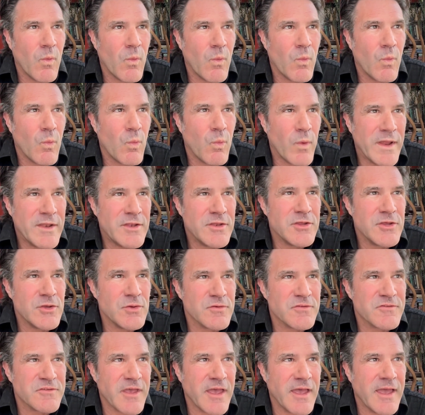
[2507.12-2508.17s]
When do you
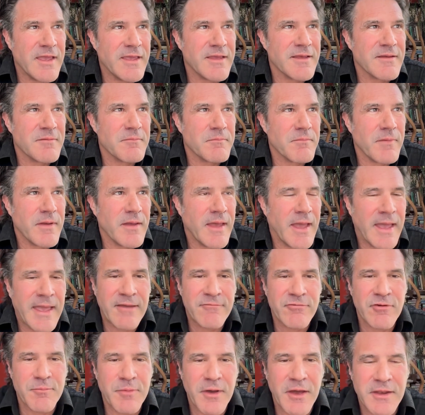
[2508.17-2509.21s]
say, hey,
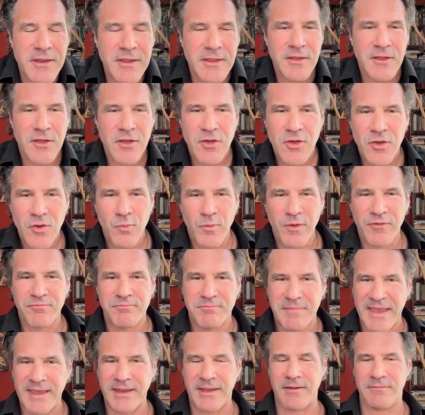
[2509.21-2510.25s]
everybody, we've
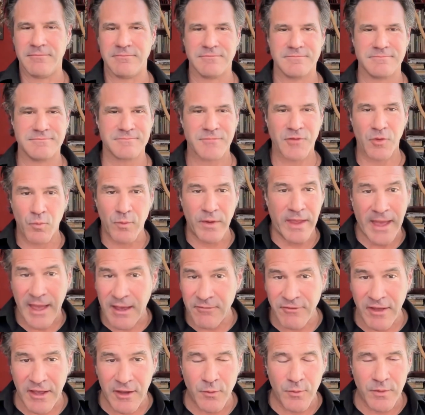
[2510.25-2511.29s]
made it. We have
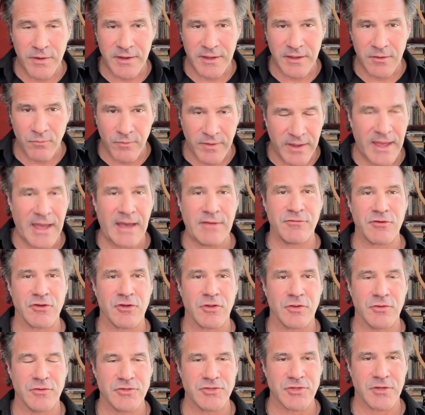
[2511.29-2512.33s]
equity and we have
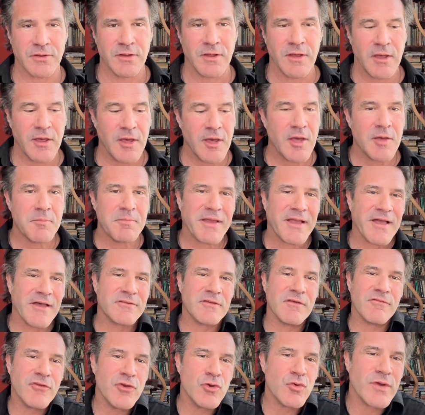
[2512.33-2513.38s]
inclusion. Because
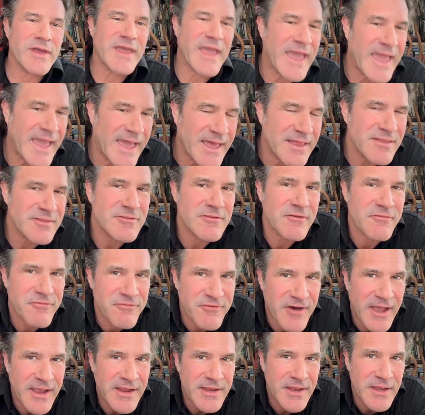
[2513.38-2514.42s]
if you can't
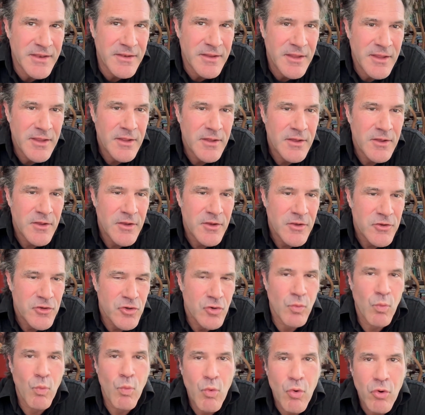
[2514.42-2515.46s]
define it,
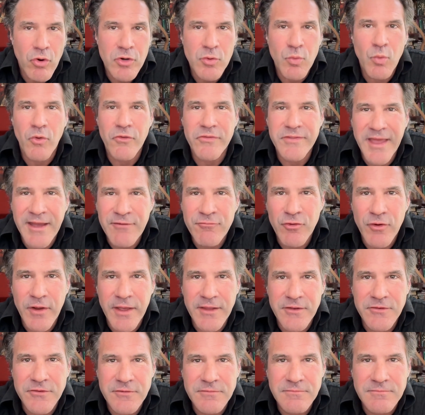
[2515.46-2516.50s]
your war will never
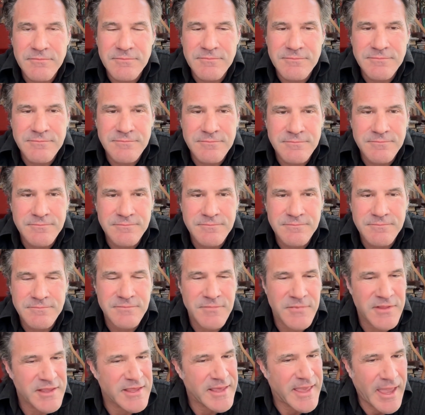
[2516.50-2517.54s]
end.
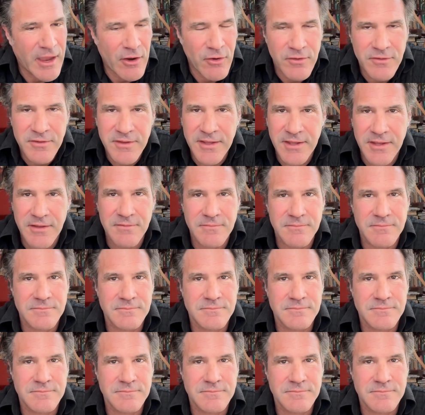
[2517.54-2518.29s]
Guaranteed.